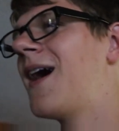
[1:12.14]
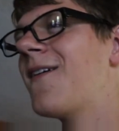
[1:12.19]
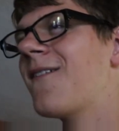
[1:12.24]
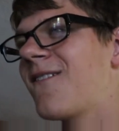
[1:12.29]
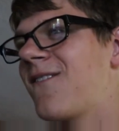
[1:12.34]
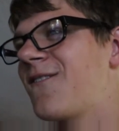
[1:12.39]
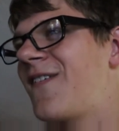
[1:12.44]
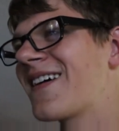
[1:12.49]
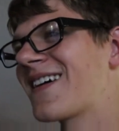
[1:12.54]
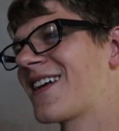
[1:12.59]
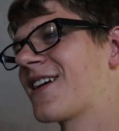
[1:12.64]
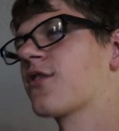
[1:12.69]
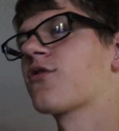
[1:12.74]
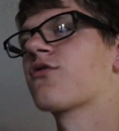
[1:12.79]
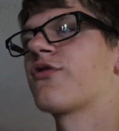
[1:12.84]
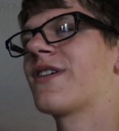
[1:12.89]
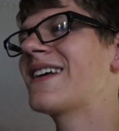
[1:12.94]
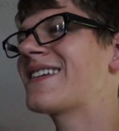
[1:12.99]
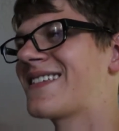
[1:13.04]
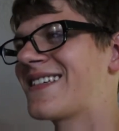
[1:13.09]
not
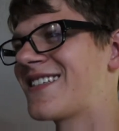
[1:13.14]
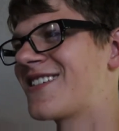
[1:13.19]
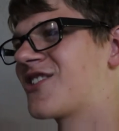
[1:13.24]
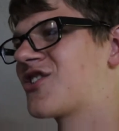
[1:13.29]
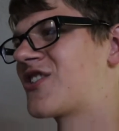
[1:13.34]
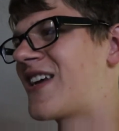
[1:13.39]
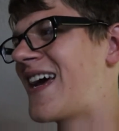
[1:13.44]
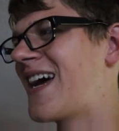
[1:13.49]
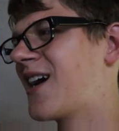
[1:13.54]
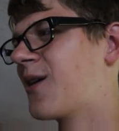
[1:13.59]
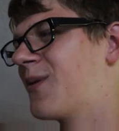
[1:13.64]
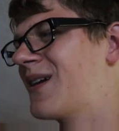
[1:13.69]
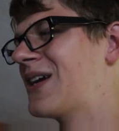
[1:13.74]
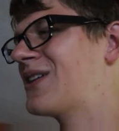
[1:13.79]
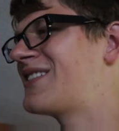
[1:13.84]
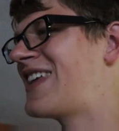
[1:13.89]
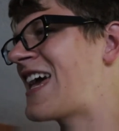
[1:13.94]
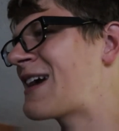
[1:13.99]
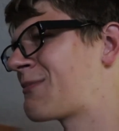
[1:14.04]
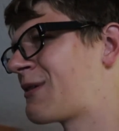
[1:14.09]
fucking racist, Jack. What do
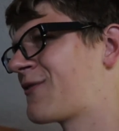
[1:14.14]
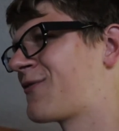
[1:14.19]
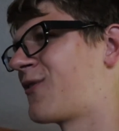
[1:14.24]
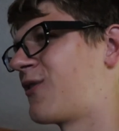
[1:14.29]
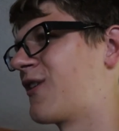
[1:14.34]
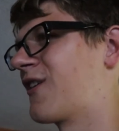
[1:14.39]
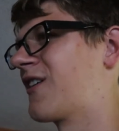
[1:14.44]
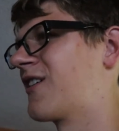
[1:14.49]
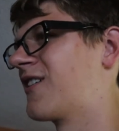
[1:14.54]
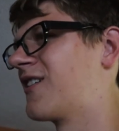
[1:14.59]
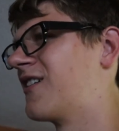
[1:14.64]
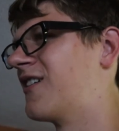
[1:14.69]
you take me for?